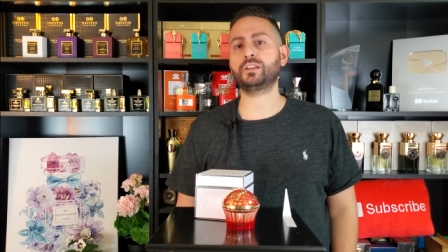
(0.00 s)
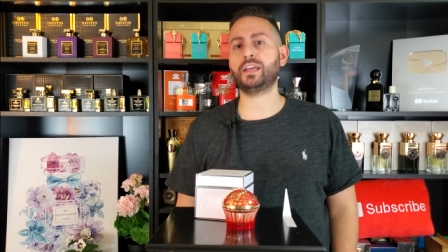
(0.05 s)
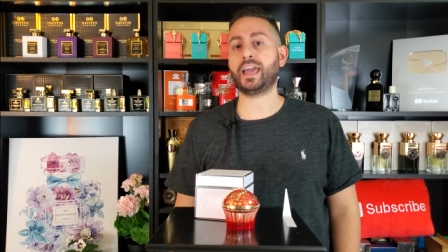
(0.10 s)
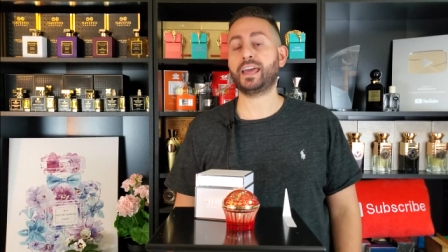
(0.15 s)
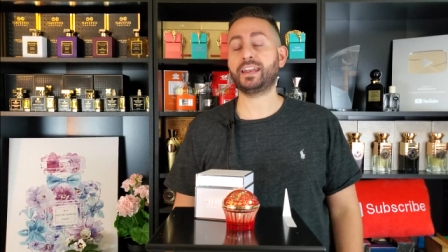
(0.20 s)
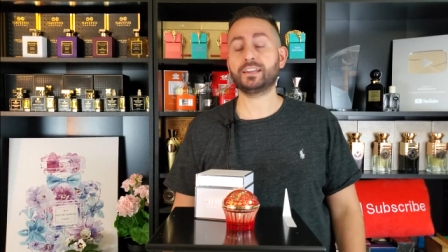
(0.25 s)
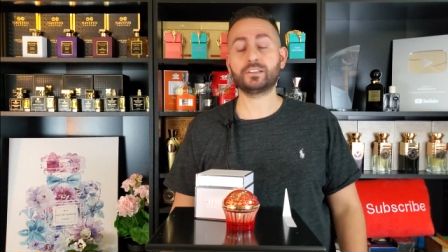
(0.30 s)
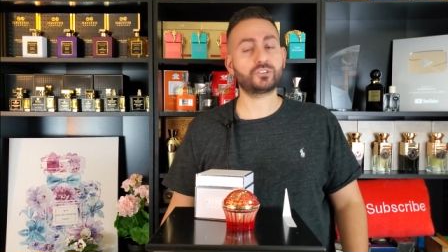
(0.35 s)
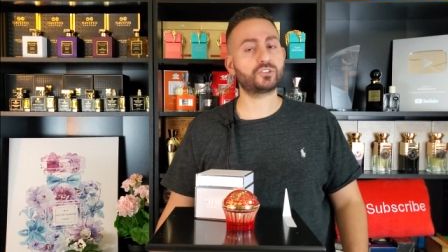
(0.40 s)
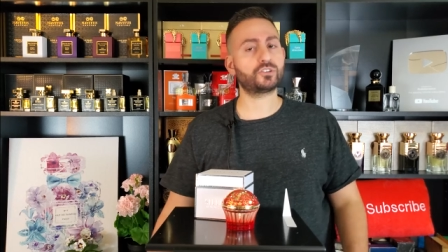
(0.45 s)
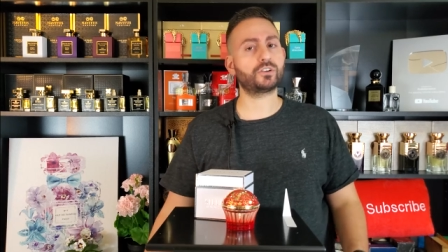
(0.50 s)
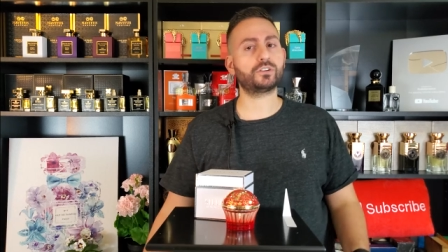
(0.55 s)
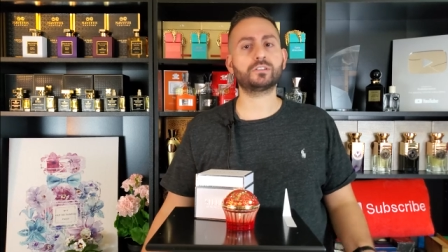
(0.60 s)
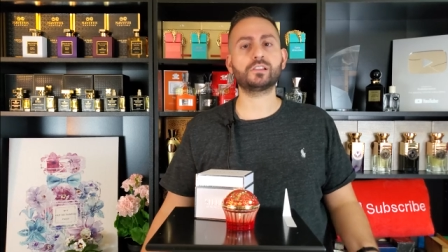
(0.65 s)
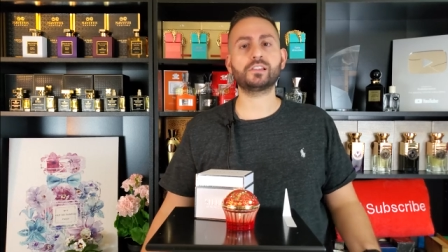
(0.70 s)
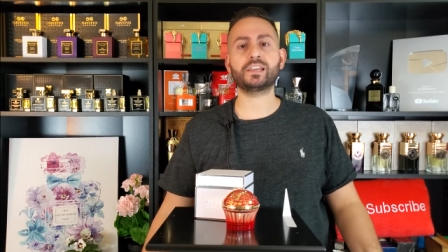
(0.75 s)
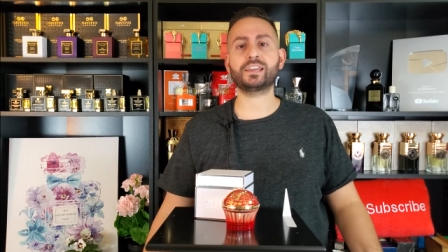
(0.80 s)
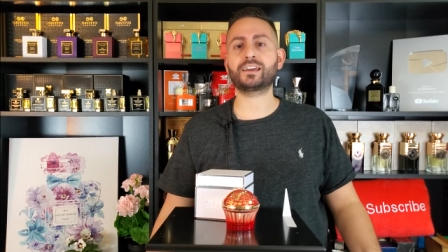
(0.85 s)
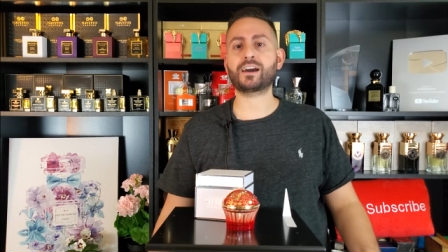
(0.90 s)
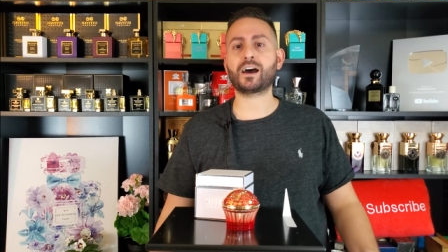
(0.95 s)
and it's
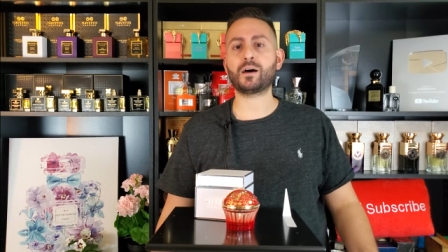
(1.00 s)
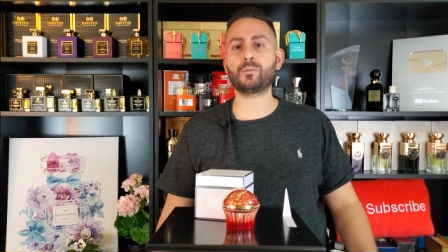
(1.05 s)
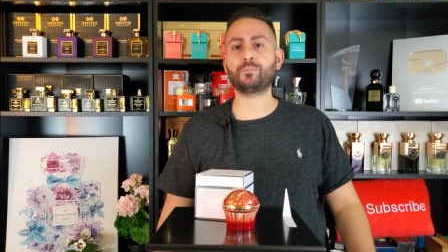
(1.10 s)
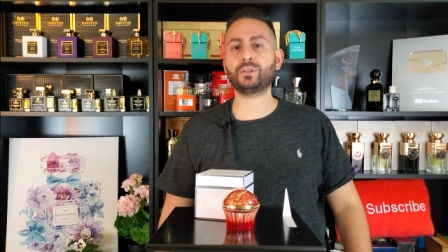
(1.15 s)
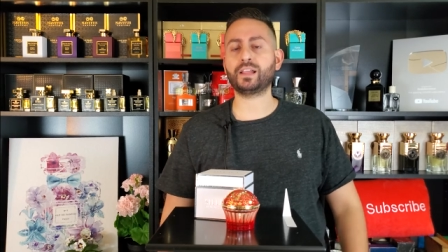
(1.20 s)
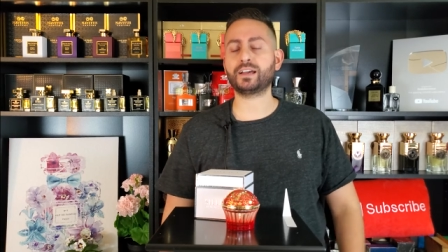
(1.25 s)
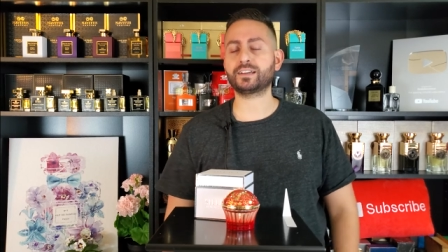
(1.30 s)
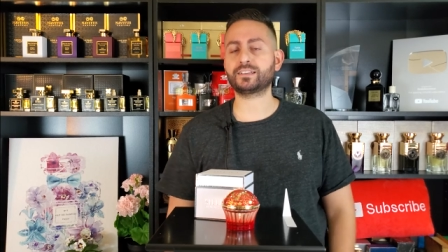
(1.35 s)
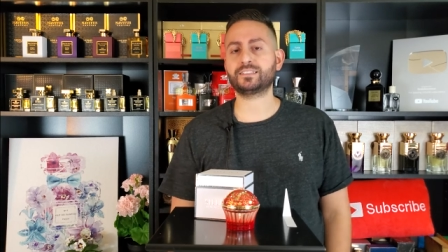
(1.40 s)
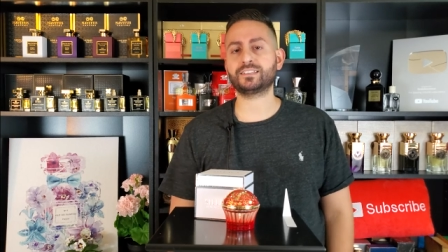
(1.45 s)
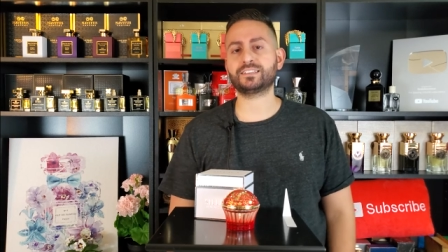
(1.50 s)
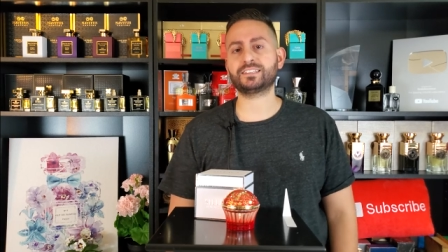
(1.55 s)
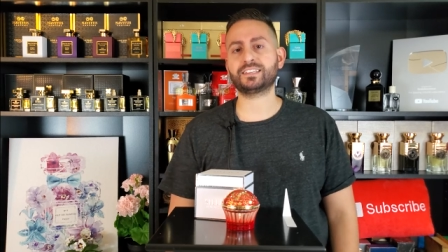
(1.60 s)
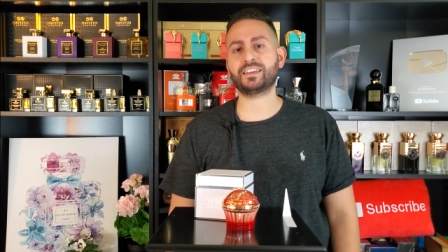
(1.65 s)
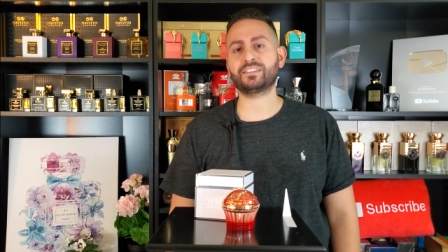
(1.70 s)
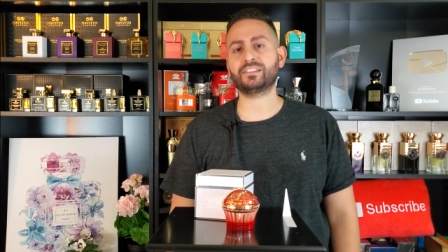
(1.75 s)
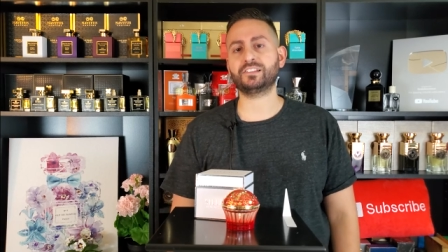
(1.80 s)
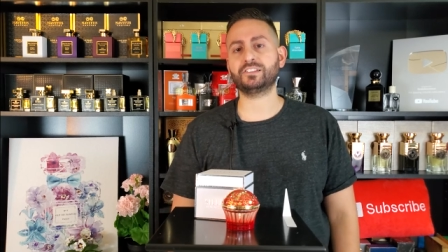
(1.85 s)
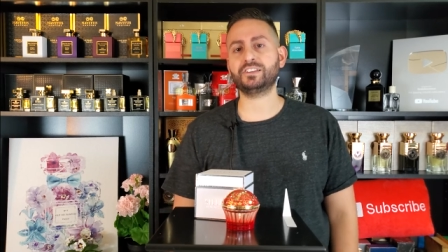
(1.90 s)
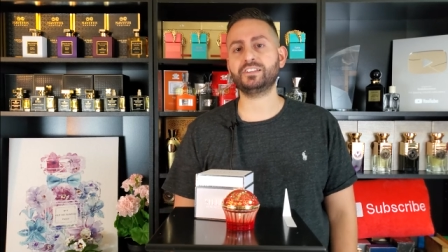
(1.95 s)
certainly complex to
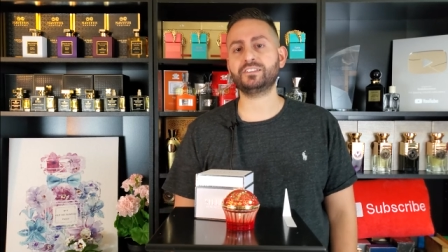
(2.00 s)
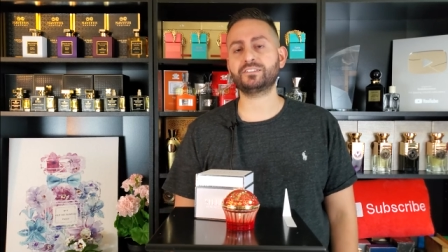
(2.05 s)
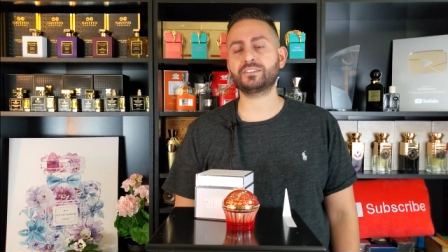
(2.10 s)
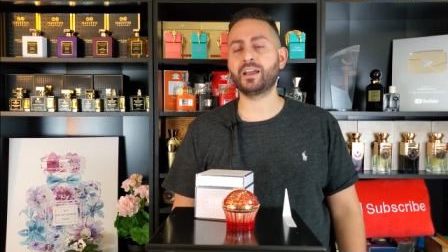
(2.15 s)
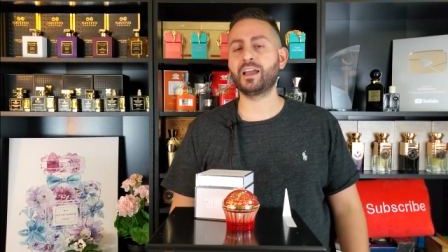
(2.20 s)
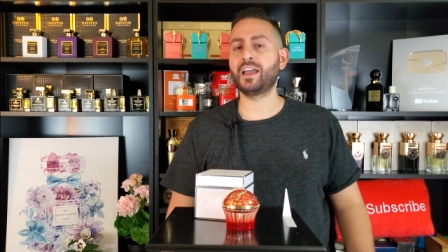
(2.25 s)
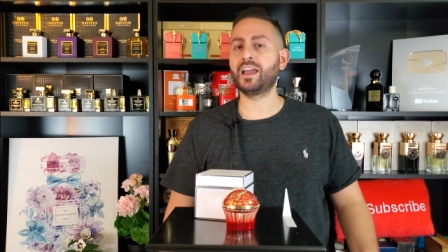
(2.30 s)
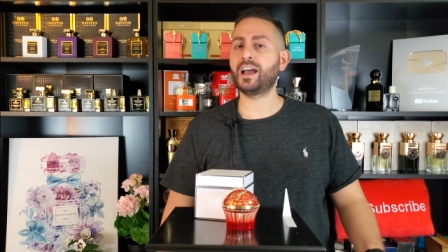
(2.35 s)
say the least,